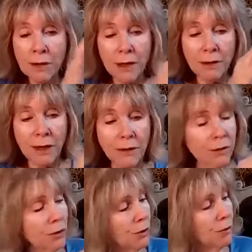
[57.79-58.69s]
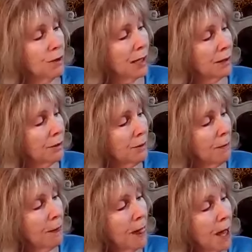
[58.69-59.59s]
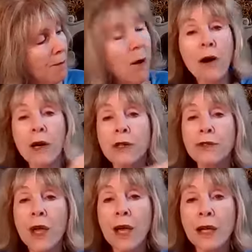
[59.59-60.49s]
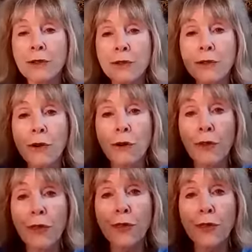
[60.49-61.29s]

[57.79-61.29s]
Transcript: around those two dates, Mars enters your